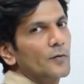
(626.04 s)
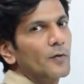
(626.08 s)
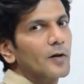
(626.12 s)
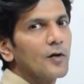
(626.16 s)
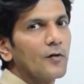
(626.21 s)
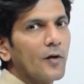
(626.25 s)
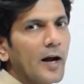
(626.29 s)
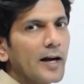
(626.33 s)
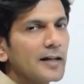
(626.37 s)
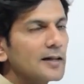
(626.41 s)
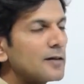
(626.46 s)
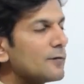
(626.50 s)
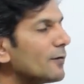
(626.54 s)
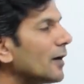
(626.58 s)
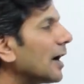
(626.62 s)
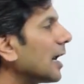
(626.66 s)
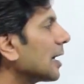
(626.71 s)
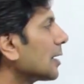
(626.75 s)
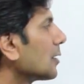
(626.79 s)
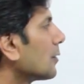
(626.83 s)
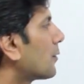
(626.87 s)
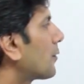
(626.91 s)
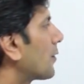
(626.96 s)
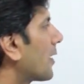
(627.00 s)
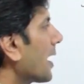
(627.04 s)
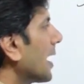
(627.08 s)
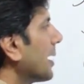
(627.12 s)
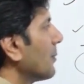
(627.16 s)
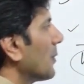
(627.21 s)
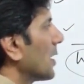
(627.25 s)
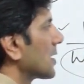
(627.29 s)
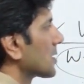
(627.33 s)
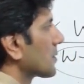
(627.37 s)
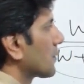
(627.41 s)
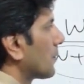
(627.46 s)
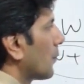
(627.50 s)
we will write the value of
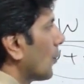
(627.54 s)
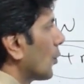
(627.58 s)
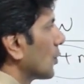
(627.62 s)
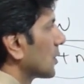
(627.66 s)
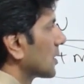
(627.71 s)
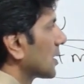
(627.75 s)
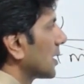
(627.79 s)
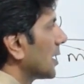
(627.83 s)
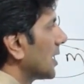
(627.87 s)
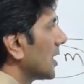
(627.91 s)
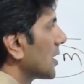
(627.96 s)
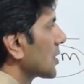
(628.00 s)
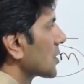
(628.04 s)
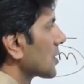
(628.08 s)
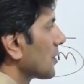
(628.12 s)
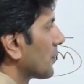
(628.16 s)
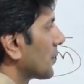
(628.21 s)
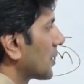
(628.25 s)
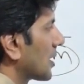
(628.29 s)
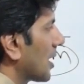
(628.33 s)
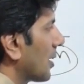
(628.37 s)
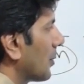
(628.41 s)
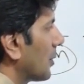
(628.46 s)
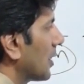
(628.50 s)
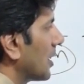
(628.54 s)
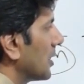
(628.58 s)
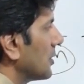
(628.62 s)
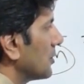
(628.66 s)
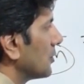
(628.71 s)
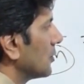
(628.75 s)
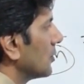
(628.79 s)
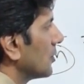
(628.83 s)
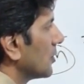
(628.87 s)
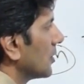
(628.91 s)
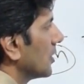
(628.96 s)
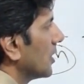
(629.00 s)
m as 4/3 of
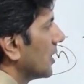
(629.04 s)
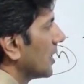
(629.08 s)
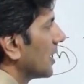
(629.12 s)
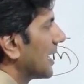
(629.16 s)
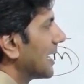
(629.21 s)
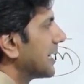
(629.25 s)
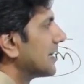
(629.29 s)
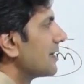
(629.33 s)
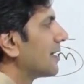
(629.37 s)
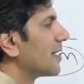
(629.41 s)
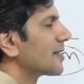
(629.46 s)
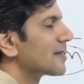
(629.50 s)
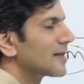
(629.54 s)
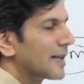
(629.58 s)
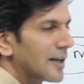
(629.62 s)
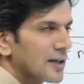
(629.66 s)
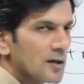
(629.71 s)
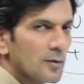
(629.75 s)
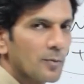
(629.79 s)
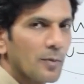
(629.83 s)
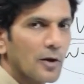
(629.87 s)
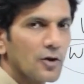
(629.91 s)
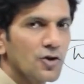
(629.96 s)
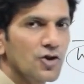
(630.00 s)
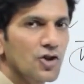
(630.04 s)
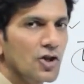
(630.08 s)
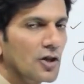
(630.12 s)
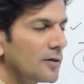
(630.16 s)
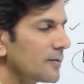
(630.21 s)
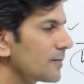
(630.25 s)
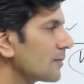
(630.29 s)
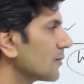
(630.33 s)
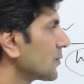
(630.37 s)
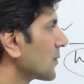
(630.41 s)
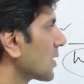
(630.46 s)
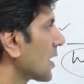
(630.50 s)
w in this
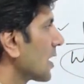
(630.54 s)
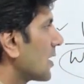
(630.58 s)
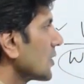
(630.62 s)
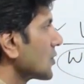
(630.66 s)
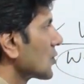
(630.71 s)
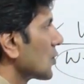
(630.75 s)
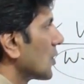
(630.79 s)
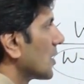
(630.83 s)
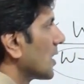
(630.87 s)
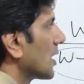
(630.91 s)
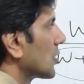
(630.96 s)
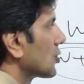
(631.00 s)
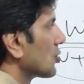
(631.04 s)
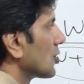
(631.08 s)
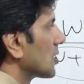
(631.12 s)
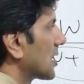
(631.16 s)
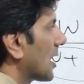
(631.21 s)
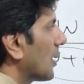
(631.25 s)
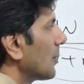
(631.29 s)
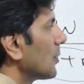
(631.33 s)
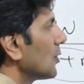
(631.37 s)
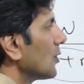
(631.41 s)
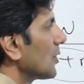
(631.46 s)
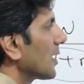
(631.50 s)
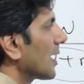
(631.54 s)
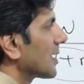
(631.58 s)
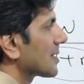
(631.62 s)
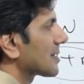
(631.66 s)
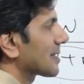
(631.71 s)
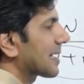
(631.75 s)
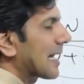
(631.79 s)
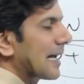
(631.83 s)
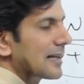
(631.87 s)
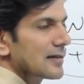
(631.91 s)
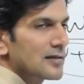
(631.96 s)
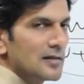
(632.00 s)
expression so that your w gets
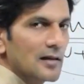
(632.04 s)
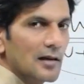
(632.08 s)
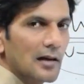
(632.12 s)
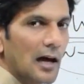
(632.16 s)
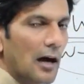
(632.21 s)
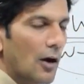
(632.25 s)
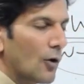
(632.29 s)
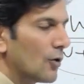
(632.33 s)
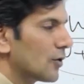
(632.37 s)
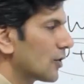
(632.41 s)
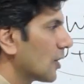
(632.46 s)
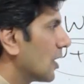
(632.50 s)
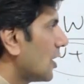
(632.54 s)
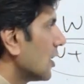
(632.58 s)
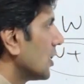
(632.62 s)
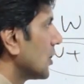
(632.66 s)
cancelled out.